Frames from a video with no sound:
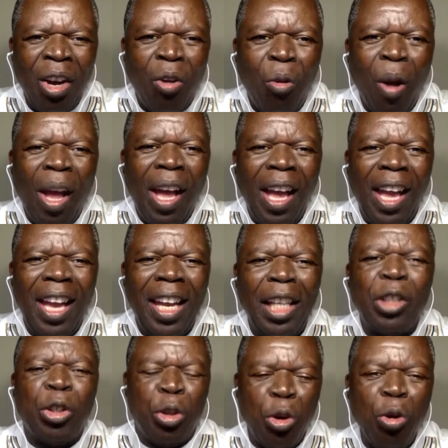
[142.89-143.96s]
where
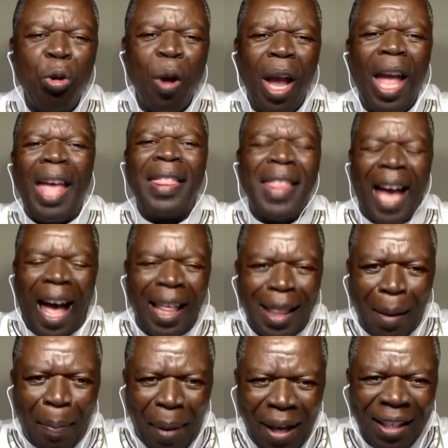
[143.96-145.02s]
it's you and the
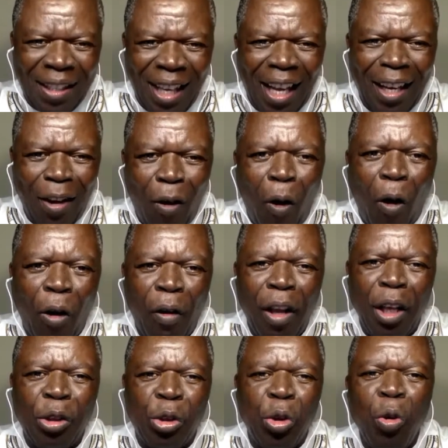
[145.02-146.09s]
other person, or
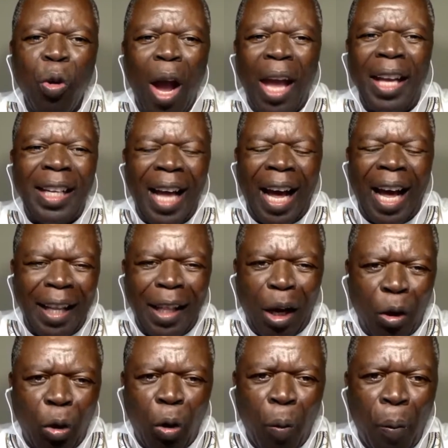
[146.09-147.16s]
it's you and another
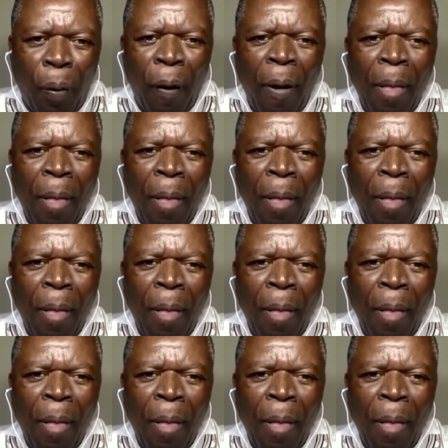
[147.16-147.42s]
group,